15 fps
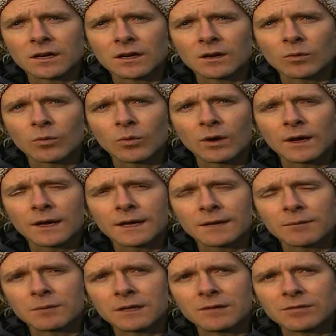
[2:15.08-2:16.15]
why
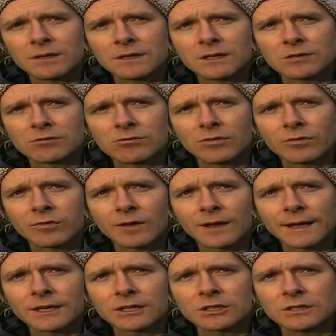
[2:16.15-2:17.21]
I'm giving this
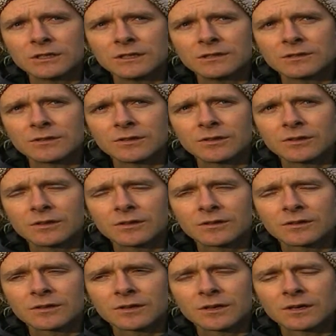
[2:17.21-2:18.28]
reflection is
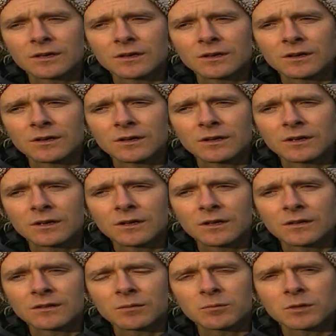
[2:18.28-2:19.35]
that
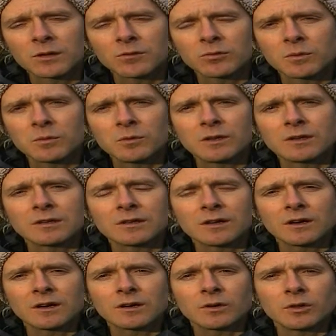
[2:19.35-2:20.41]
sometimes when we
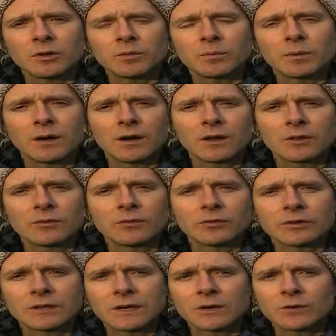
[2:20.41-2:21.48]
start on the path of
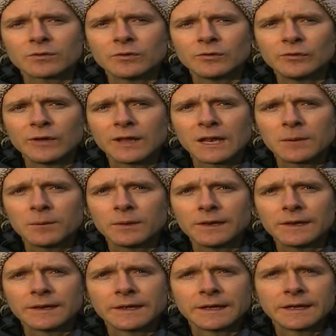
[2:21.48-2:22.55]
self
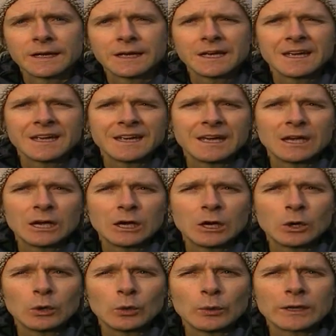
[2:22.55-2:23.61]
development,
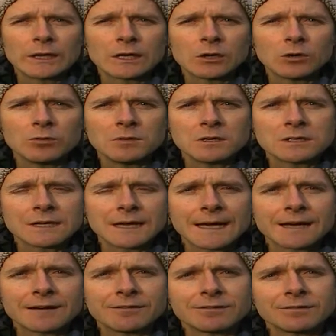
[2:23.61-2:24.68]
we can almost
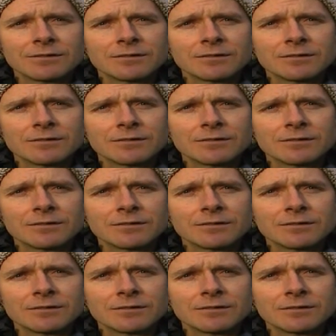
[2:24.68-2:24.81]
have